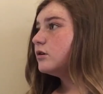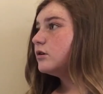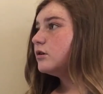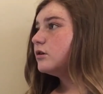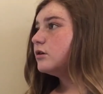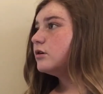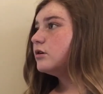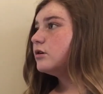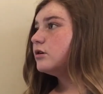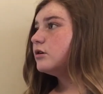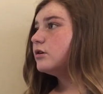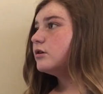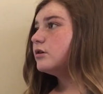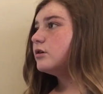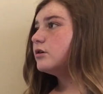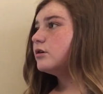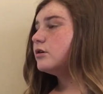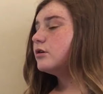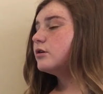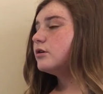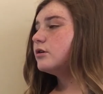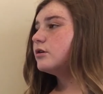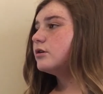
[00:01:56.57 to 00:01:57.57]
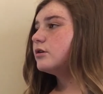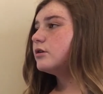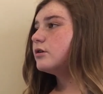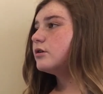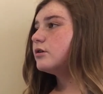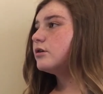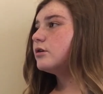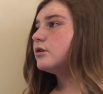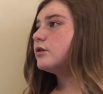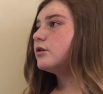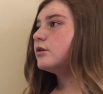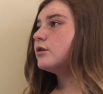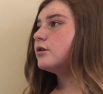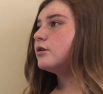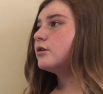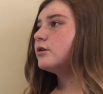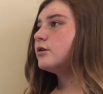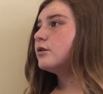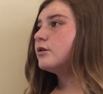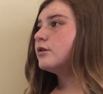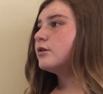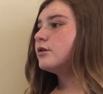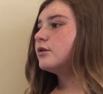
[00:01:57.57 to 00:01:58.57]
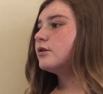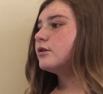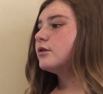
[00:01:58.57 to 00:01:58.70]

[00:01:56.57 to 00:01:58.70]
(no one is talking)